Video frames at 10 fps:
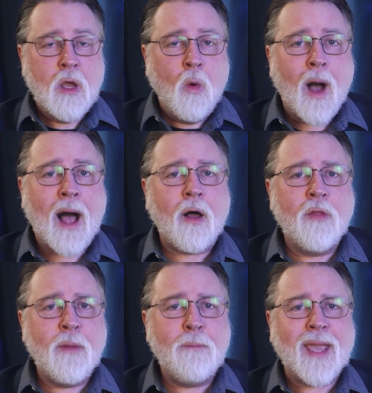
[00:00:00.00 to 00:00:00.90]
While
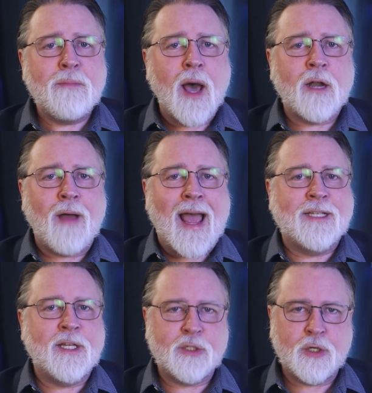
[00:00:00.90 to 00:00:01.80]
the big model
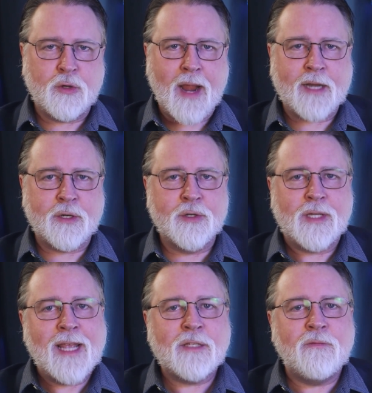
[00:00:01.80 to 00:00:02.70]
has its detractors,
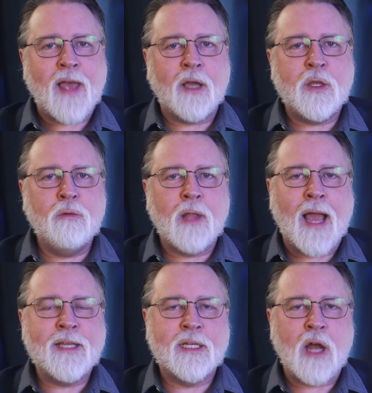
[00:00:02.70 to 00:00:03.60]
its value
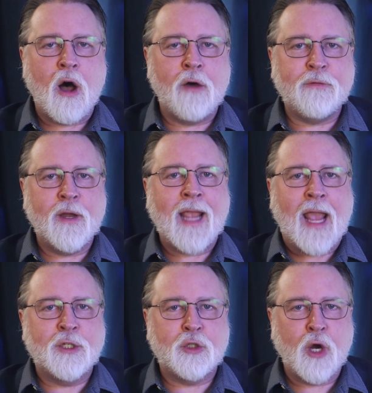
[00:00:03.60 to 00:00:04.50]
lies in offering a
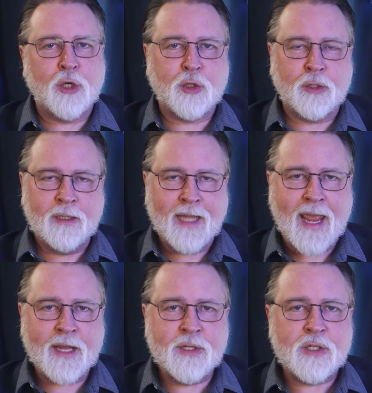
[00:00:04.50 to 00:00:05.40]
structured
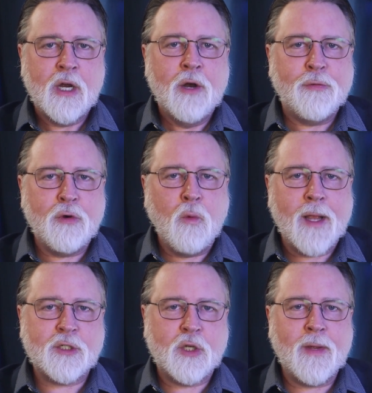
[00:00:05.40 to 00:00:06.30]
lens through
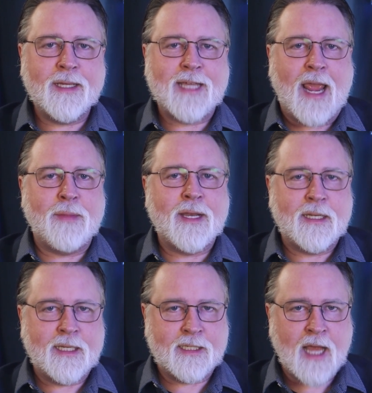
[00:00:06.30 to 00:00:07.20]
which to examine
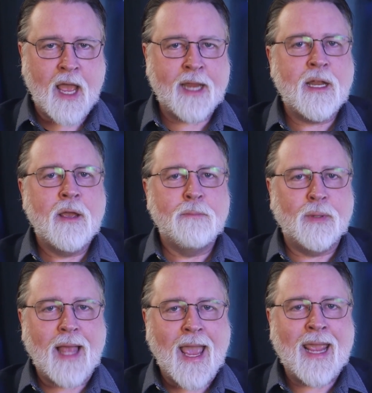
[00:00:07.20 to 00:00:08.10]
design,
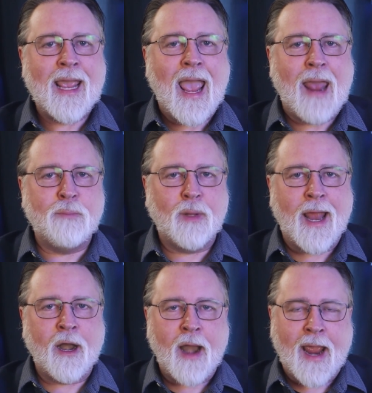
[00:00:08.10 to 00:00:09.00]
play, and
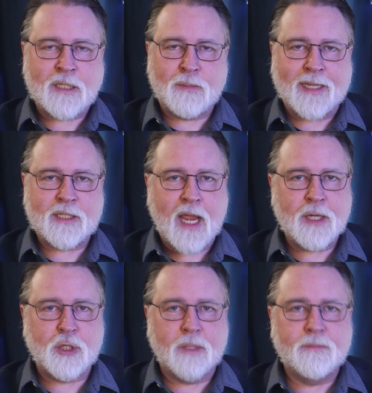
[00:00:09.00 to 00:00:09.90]
player
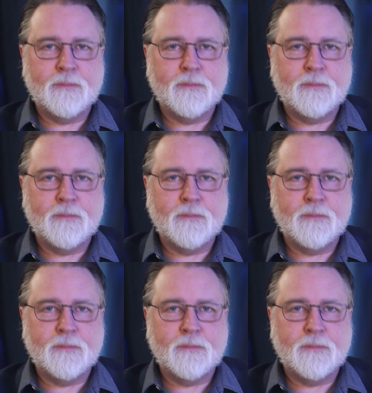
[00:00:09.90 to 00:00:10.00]
expectation.